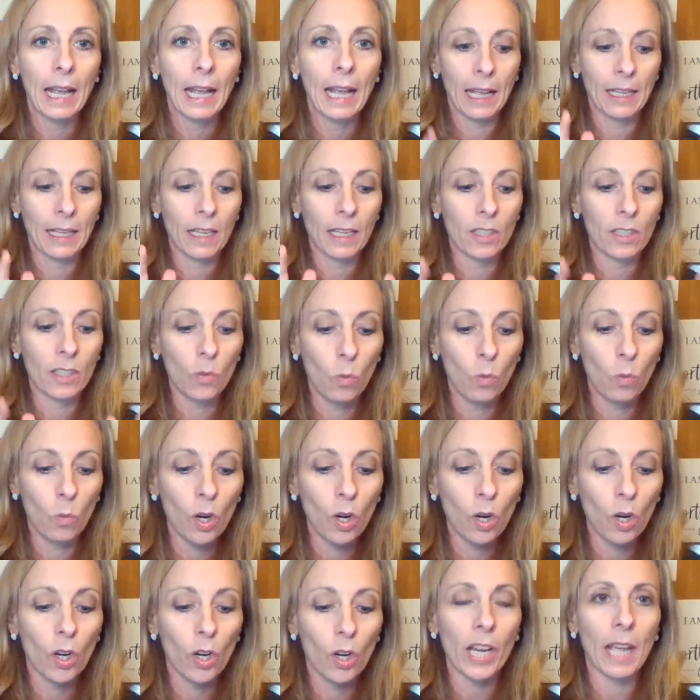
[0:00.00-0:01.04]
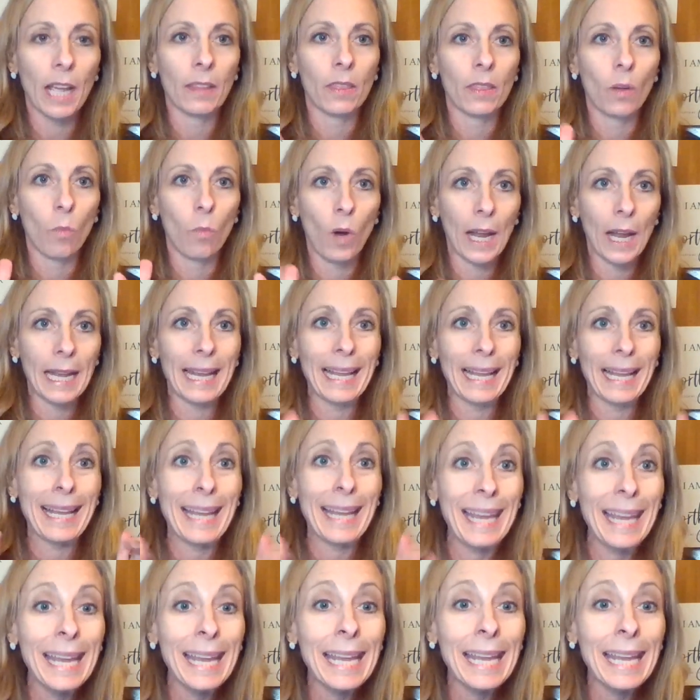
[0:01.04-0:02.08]
and His Word and the way
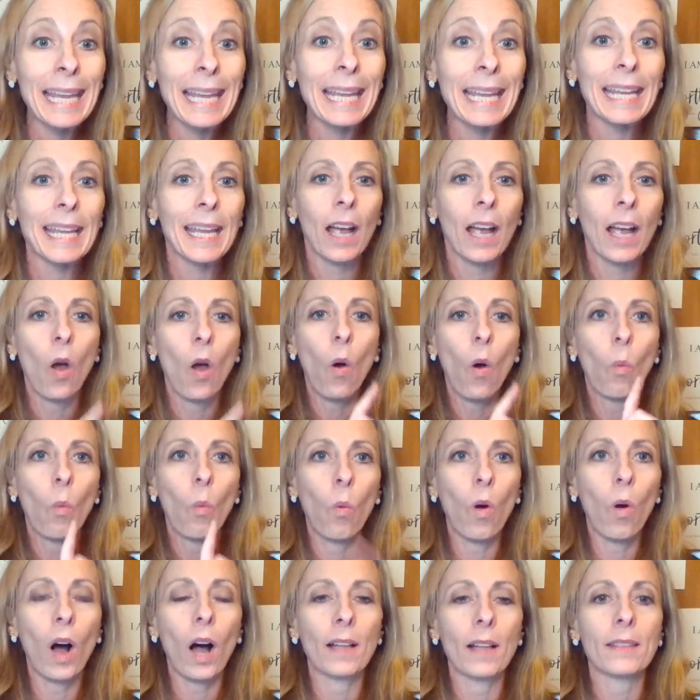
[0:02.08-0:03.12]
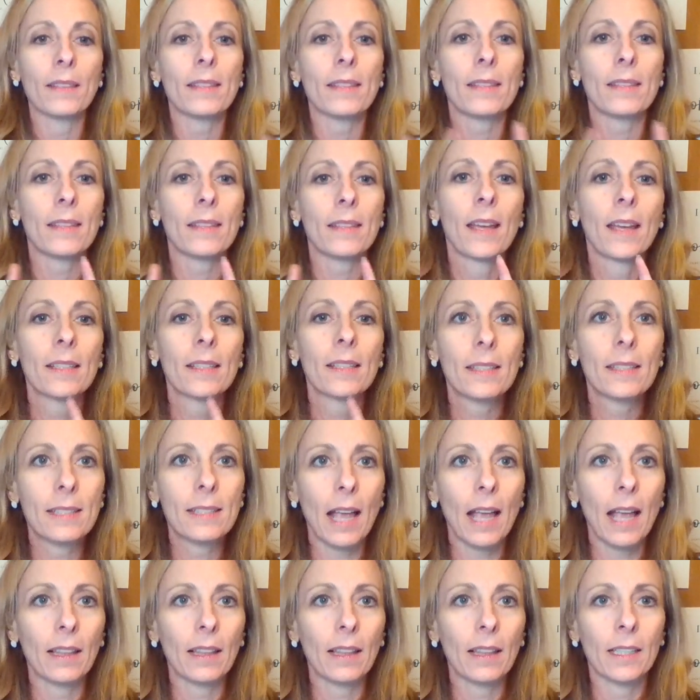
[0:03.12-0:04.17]
He wants
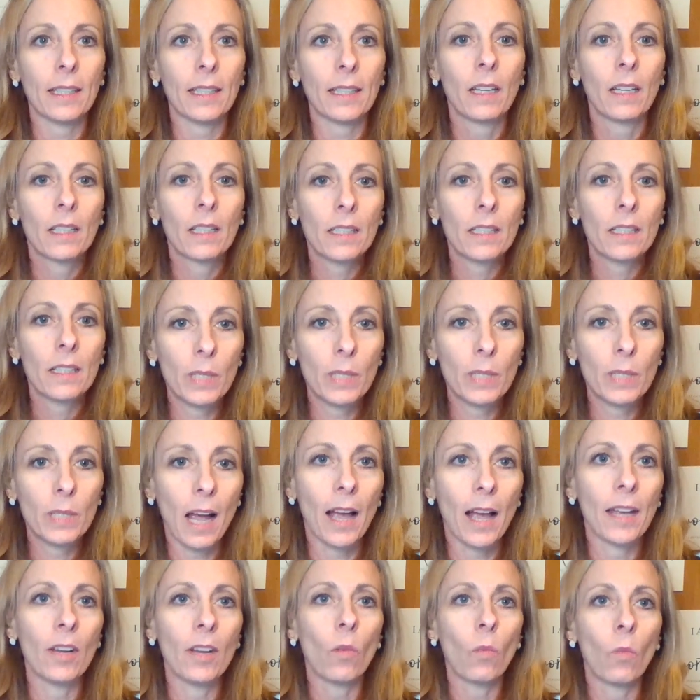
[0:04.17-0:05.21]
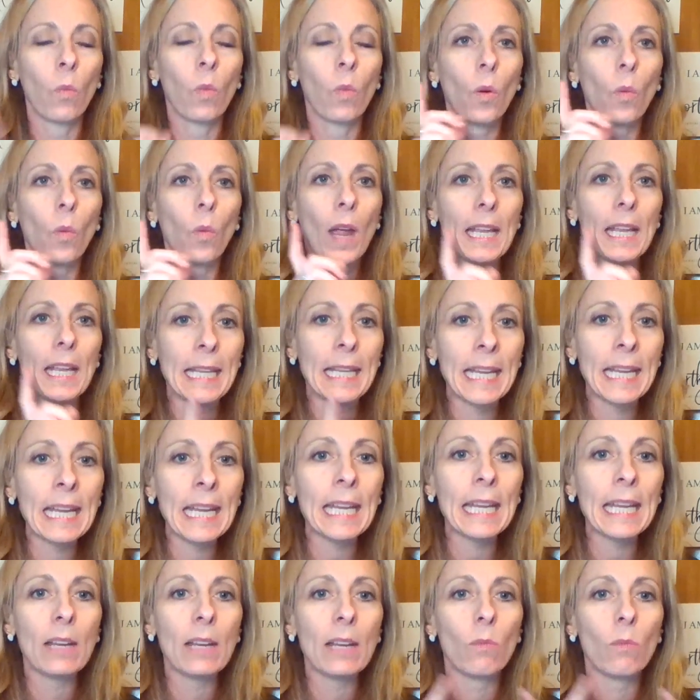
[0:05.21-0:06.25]
selling to be done, the way
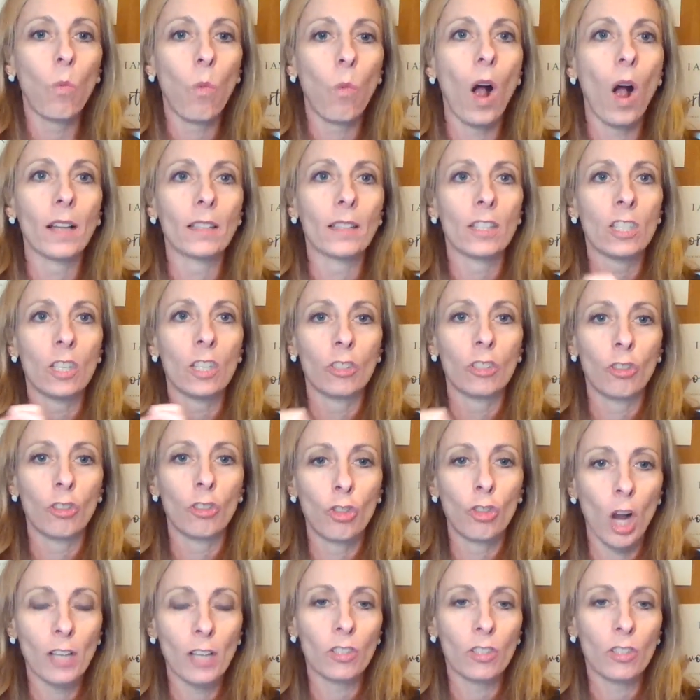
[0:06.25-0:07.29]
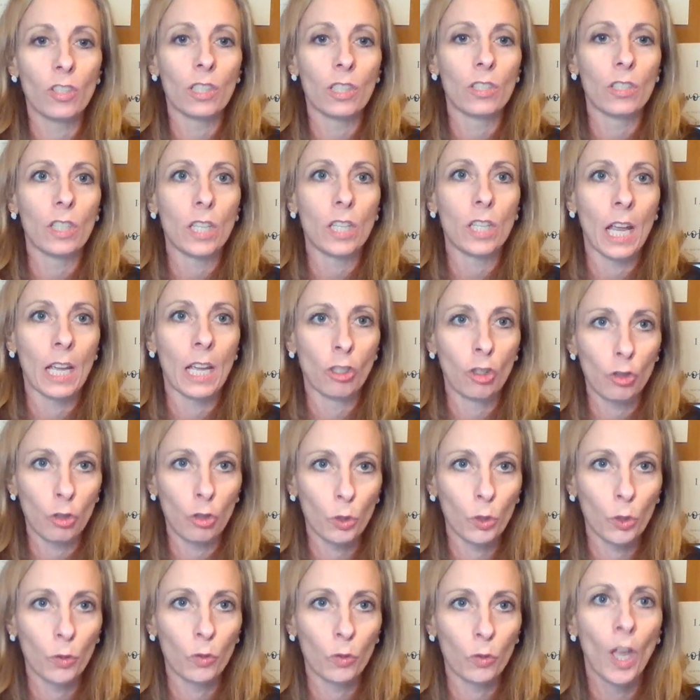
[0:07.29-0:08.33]
He wants justice and
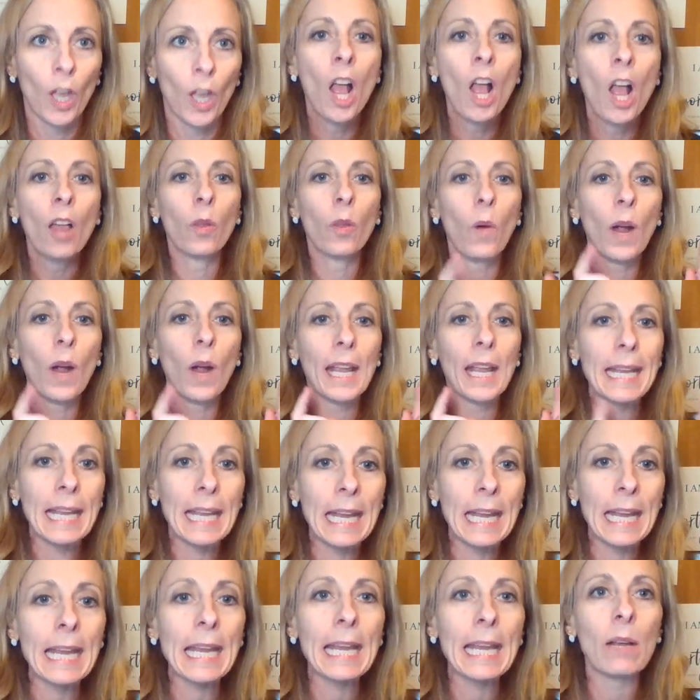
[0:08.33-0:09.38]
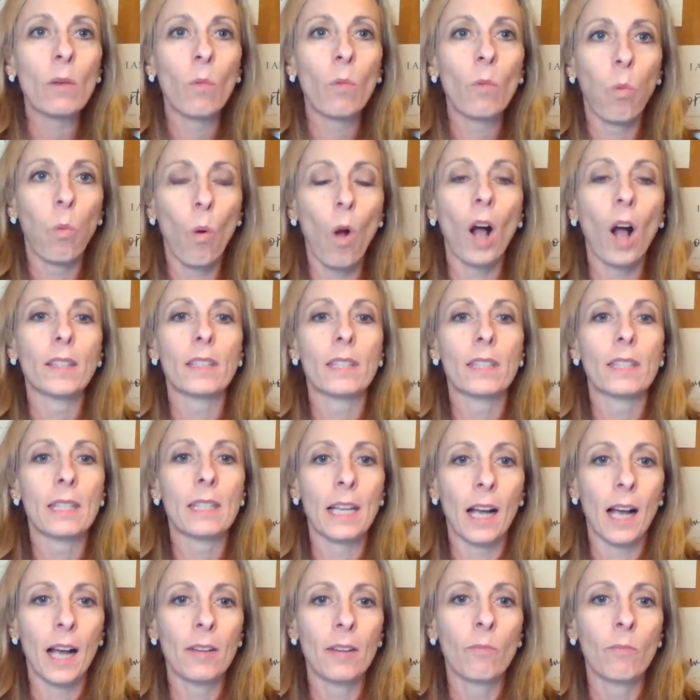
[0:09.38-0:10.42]
truth, the way He wants
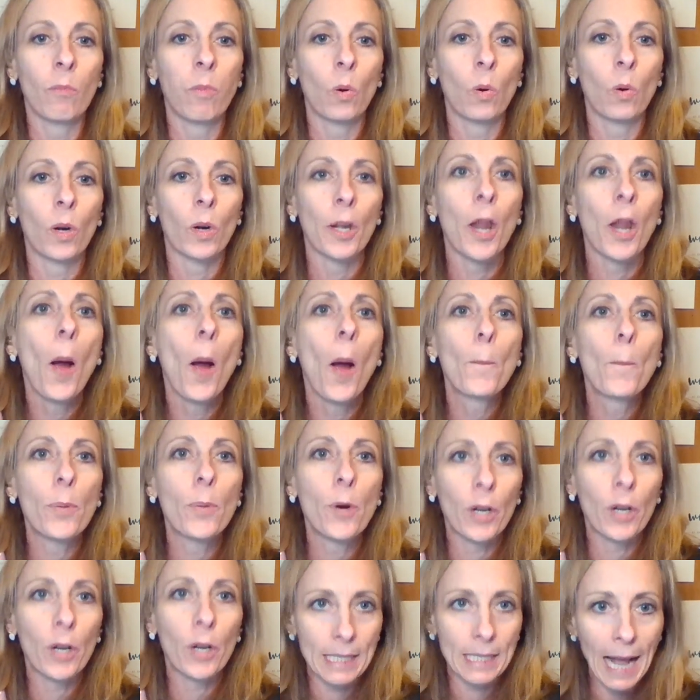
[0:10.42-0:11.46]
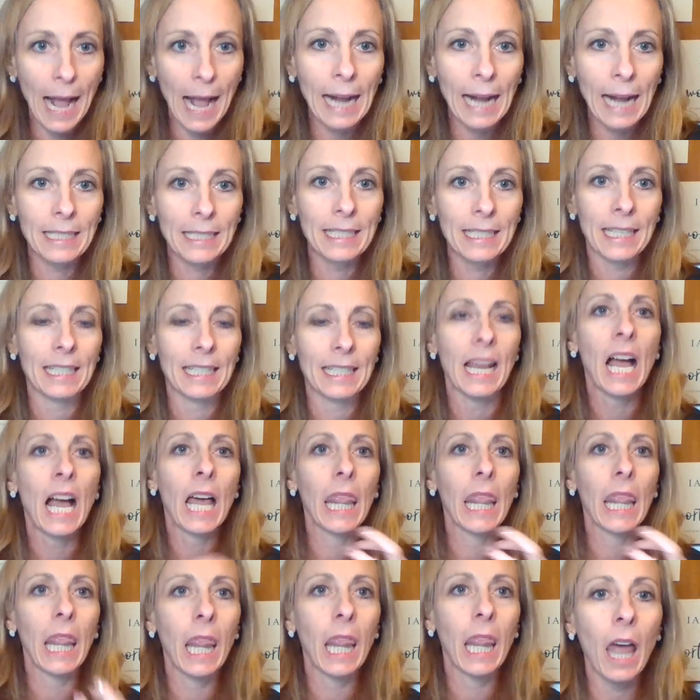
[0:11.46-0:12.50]
the unborn protected,
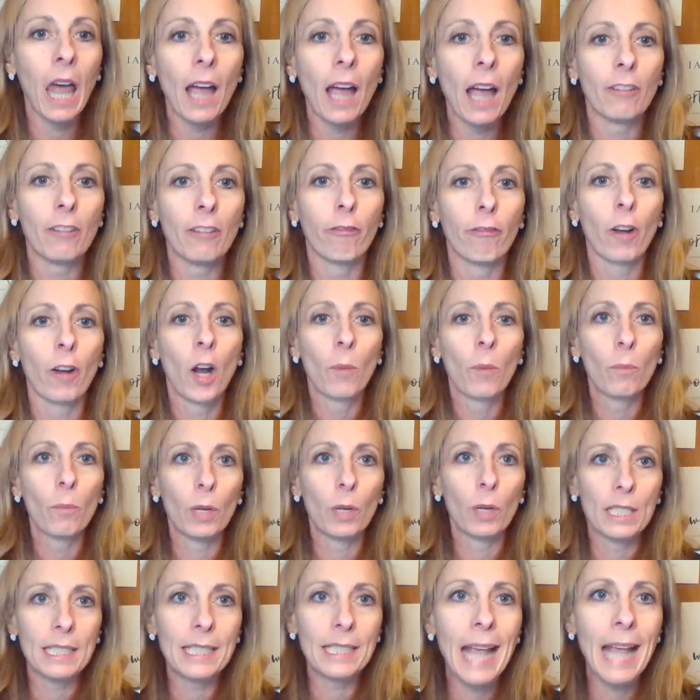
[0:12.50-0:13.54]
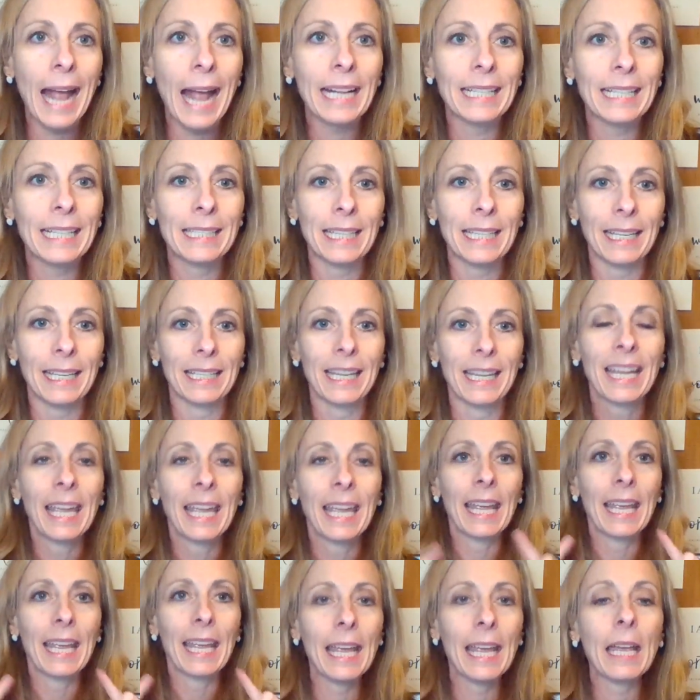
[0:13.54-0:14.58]
life protected,
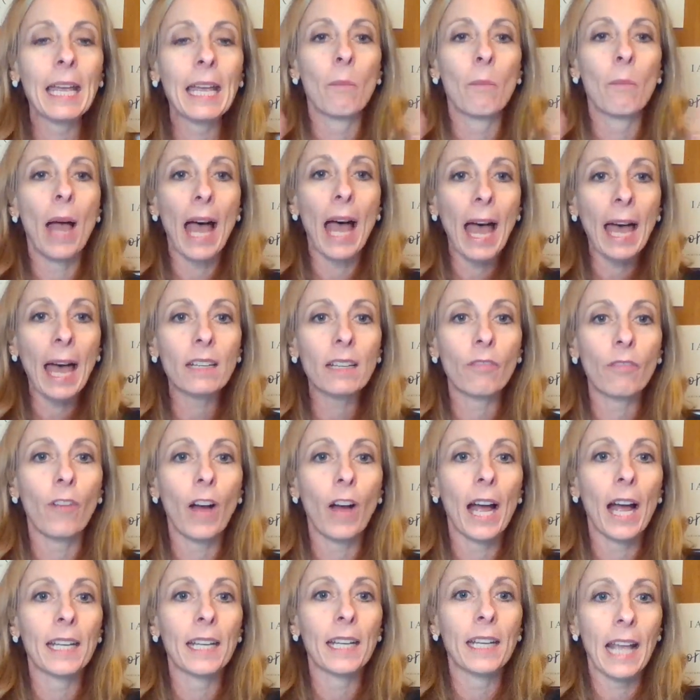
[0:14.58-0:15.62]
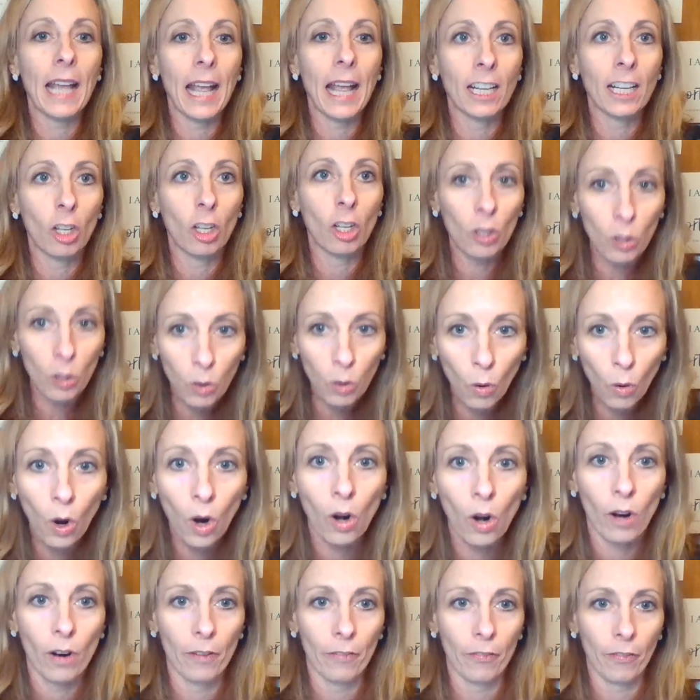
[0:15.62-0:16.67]
Him edified and
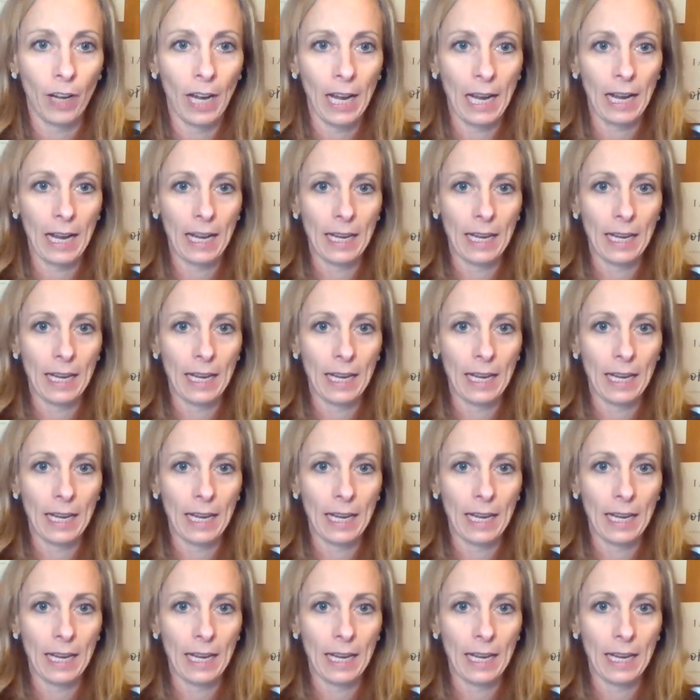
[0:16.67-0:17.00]
glorified.